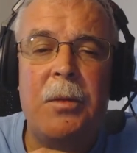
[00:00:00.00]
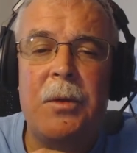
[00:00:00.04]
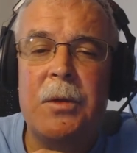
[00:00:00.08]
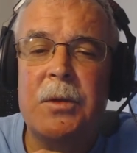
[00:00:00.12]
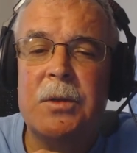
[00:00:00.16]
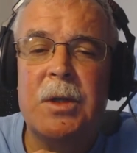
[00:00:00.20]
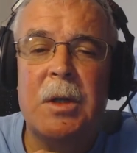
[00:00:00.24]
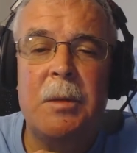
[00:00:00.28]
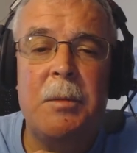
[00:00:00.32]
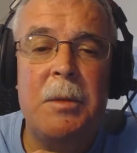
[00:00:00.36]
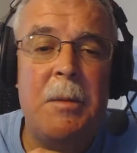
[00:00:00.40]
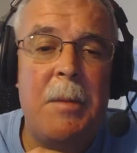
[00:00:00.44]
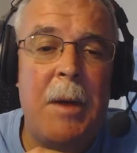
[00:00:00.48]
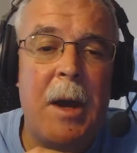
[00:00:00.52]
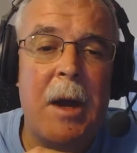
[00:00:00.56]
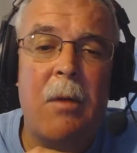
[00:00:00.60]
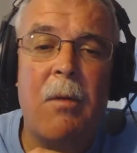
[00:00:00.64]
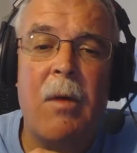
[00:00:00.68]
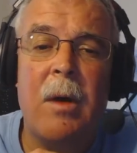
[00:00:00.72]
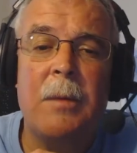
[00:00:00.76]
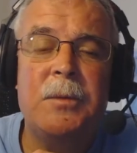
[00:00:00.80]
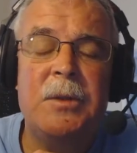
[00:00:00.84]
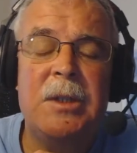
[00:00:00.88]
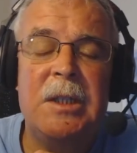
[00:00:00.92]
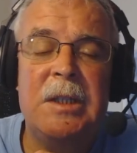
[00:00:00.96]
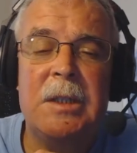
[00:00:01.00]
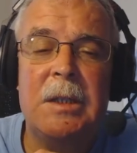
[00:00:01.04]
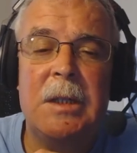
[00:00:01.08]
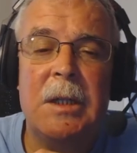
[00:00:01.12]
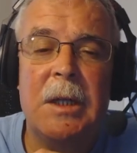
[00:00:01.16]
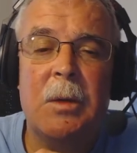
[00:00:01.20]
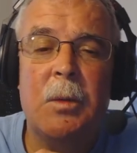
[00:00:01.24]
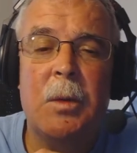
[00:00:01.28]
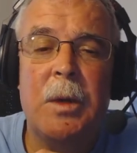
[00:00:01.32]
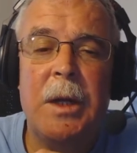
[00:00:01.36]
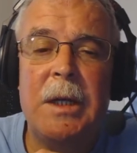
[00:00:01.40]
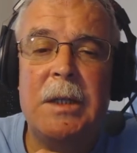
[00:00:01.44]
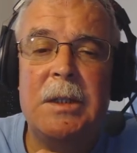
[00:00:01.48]
There's going to be bankruptcies and
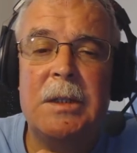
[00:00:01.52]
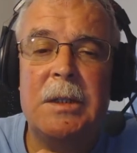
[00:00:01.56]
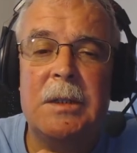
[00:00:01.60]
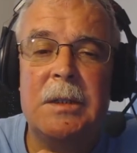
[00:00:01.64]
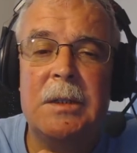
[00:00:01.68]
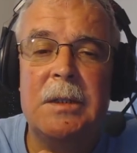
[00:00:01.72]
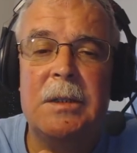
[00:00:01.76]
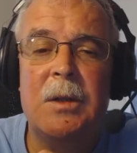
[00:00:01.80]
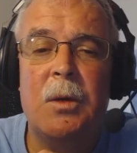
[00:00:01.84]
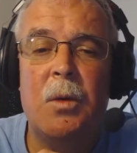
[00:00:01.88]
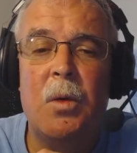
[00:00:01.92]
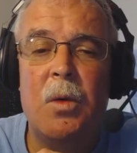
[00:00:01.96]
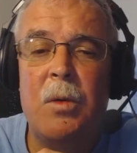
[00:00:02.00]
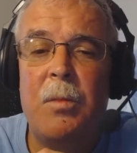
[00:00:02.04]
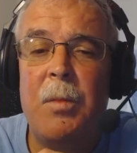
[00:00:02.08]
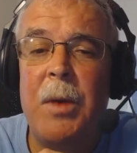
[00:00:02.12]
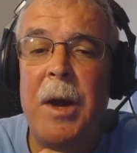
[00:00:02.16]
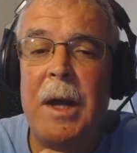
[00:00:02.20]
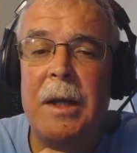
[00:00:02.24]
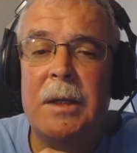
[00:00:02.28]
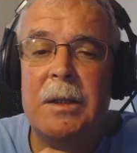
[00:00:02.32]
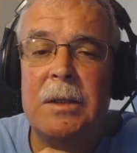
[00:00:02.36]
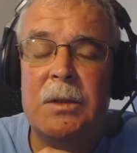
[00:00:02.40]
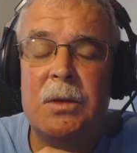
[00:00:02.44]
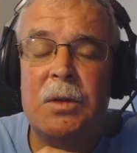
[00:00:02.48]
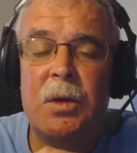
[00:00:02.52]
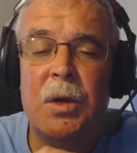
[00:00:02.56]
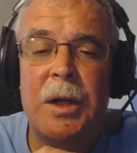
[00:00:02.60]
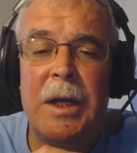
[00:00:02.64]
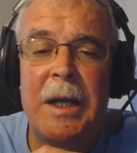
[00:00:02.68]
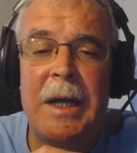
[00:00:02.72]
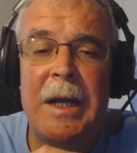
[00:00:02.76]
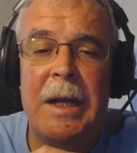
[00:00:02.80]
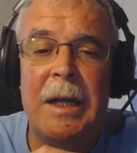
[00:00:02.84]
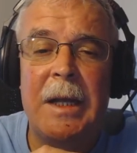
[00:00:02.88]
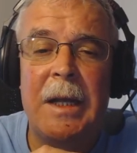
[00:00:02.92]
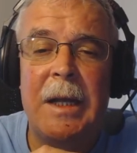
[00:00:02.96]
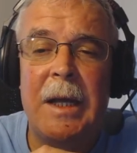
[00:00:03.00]
liquidations. The oil patch is going
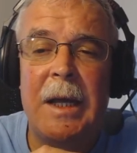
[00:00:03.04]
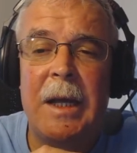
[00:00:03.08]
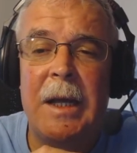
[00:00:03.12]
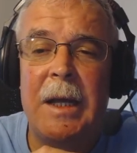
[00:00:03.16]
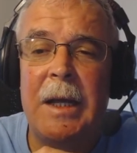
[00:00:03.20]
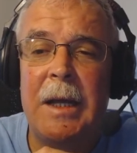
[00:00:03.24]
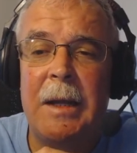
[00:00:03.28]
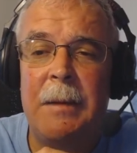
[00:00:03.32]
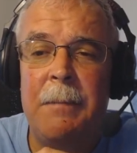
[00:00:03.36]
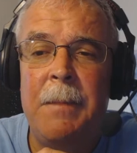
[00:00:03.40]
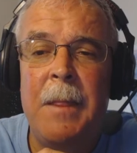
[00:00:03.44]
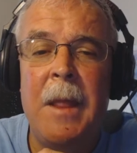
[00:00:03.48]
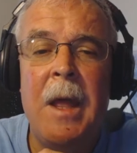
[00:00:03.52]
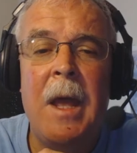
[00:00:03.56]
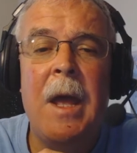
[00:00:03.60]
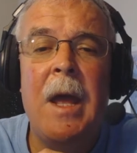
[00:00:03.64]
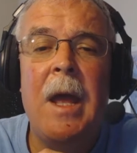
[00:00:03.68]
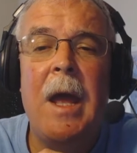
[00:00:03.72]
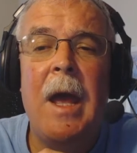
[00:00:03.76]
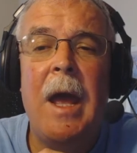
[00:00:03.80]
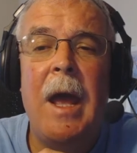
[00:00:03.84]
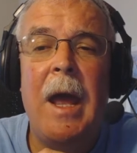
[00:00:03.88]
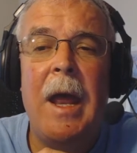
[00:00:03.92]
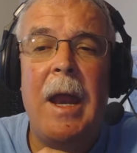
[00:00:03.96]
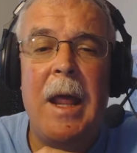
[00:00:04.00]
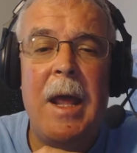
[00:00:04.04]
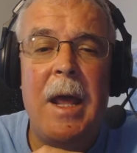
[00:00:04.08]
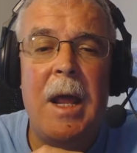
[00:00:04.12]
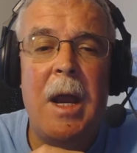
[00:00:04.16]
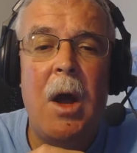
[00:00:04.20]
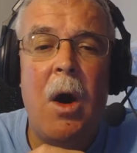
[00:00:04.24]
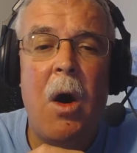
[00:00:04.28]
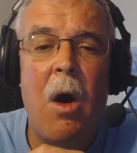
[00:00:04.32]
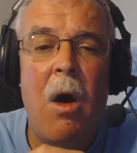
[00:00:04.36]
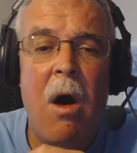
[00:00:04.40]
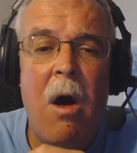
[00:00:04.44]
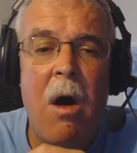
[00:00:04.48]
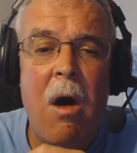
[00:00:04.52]
to get hit and hit
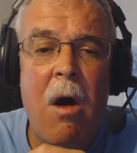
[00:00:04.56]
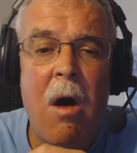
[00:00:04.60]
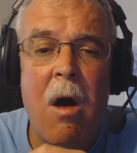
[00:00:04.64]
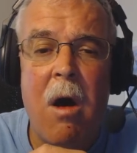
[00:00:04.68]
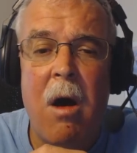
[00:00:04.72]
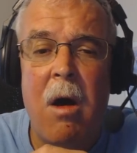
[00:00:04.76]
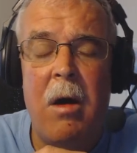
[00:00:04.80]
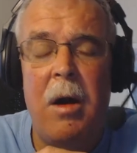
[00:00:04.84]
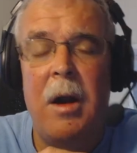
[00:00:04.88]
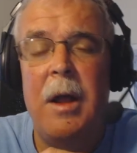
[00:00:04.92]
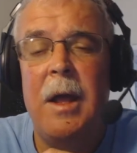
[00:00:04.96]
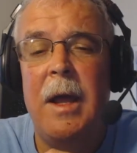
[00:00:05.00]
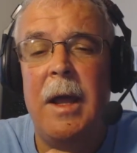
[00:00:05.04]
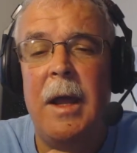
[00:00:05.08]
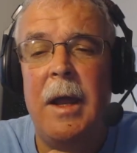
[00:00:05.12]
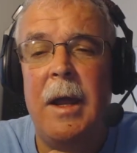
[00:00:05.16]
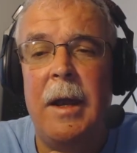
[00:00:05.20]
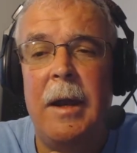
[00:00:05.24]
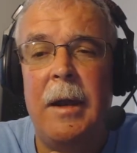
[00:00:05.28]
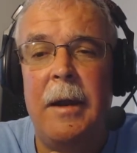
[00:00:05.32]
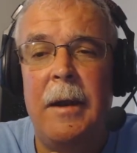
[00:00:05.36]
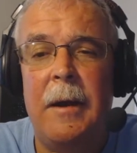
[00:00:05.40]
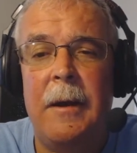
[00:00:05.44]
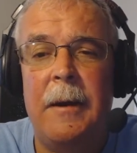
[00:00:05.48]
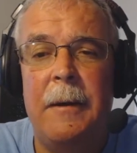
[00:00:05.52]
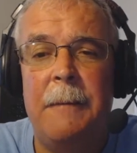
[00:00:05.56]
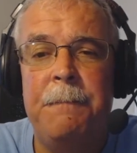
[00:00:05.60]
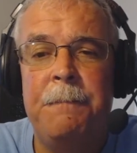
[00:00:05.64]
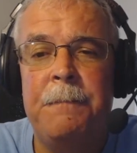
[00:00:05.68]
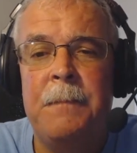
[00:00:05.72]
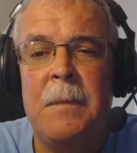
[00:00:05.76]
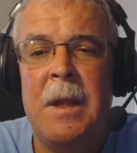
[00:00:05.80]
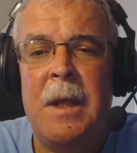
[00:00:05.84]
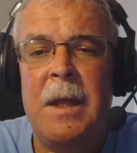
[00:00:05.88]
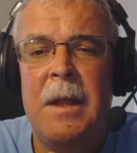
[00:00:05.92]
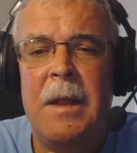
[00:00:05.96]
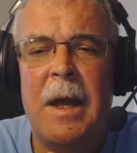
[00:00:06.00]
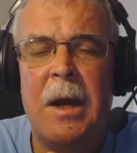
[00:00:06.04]
hard, and
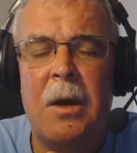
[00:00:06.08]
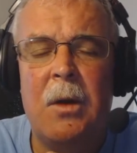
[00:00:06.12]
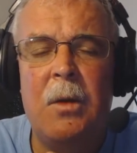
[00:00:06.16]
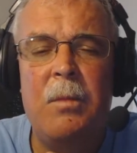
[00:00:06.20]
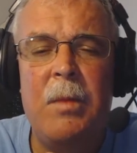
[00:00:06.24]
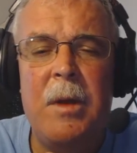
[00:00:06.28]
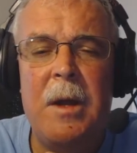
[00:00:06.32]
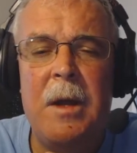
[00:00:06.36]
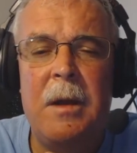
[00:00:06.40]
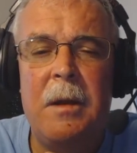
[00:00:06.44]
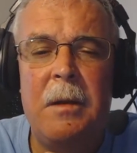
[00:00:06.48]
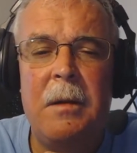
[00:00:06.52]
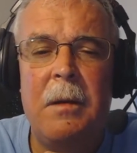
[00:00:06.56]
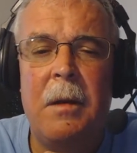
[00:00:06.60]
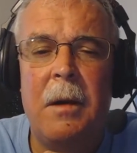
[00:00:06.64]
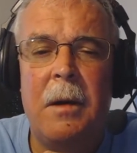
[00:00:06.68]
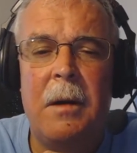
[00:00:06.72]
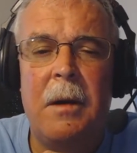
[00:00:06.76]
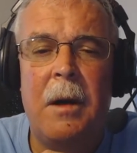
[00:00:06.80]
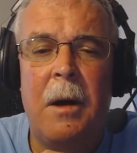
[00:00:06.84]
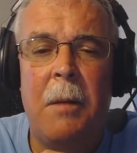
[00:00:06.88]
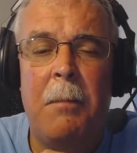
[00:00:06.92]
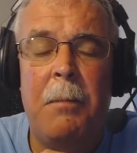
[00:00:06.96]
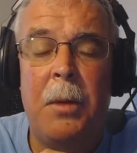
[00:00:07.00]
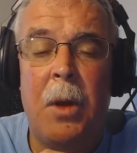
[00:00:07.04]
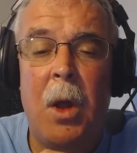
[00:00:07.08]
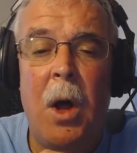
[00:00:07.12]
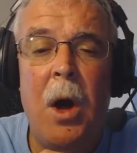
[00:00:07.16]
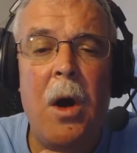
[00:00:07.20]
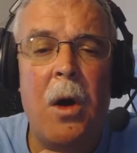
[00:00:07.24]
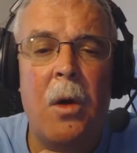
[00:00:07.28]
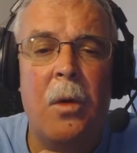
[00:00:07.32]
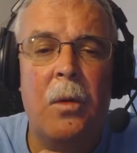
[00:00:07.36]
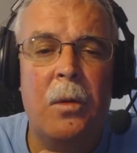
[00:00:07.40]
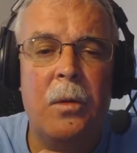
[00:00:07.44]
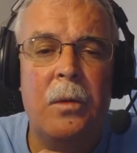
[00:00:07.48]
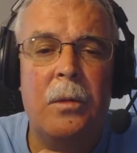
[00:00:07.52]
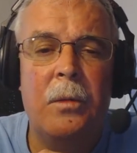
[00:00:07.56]
that could be a
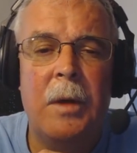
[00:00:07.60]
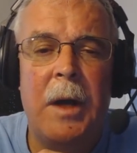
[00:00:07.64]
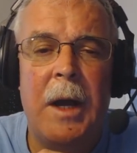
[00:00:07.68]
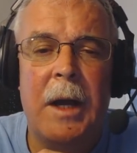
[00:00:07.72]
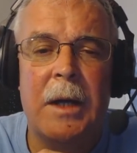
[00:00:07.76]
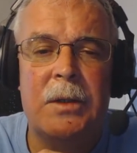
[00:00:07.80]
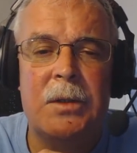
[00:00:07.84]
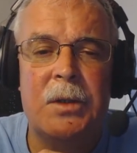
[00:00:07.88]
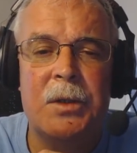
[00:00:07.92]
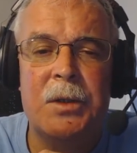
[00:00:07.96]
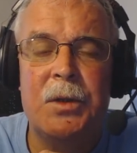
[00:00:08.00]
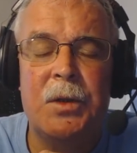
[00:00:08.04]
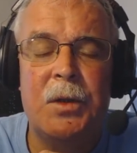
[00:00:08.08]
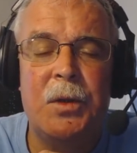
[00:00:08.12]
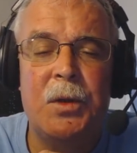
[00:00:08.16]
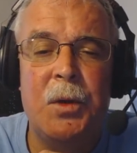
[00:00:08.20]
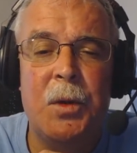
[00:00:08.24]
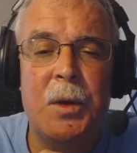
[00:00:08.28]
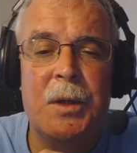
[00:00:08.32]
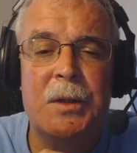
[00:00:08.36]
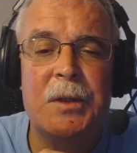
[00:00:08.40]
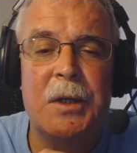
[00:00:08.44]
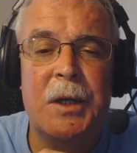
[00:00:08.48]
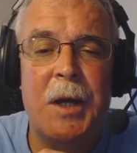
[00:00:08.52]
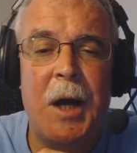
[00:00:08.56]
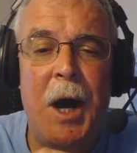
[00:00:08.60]
blow actually to the U.S.